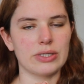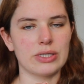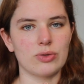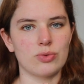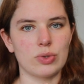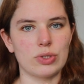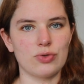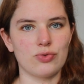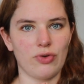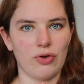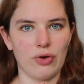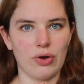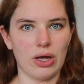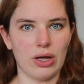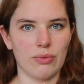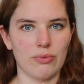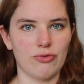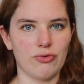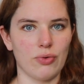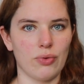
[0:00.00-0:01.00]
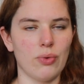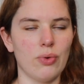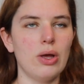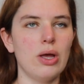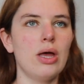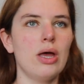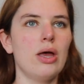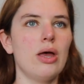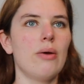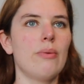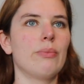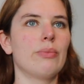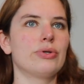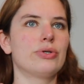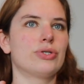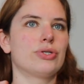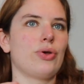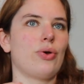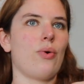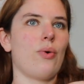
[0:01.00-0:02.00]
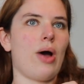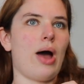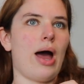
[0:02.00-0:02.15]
it was very helpful. But so